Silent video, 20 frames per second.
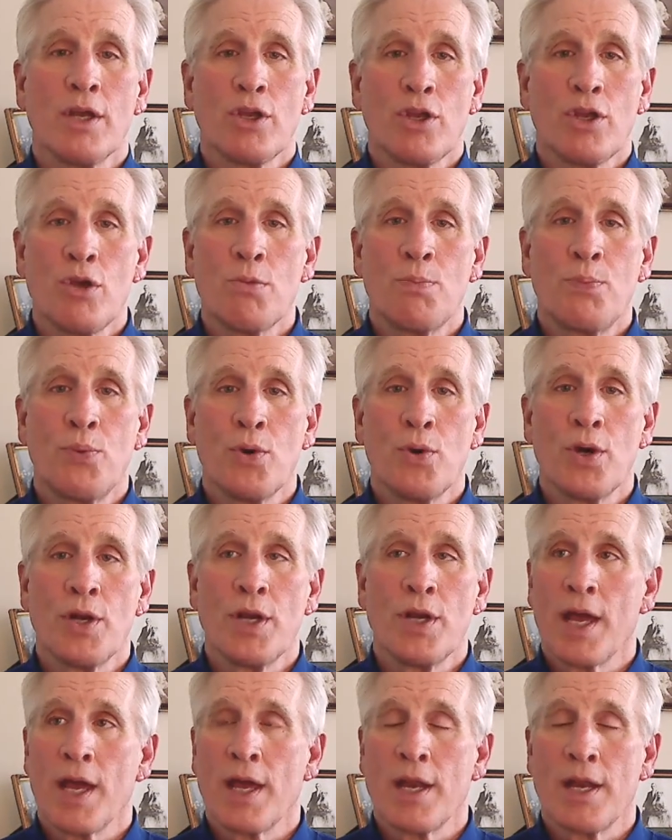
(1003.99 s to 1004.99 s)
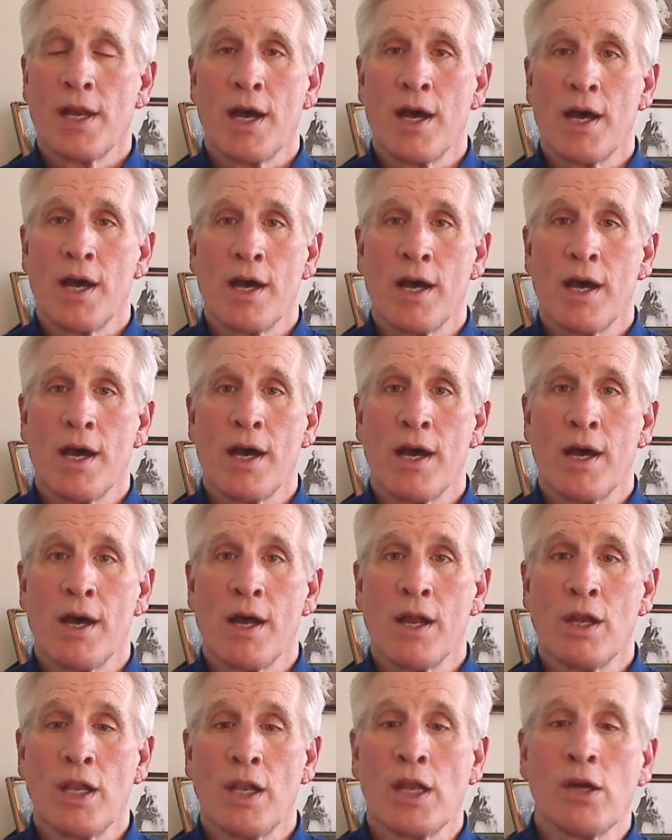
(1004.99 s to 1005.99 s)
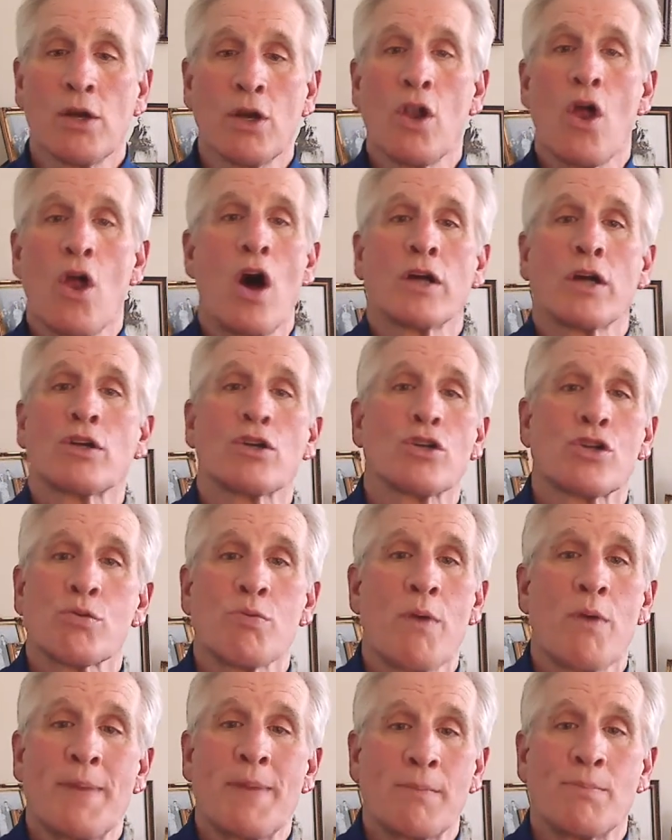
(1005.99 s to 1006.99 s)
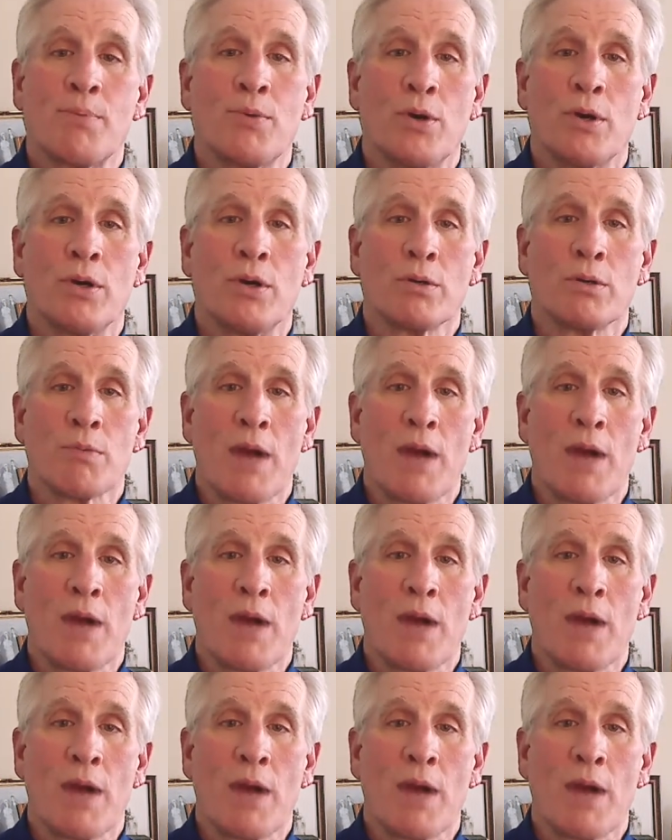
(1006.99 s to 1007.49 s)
You put in a little longer swimming pool,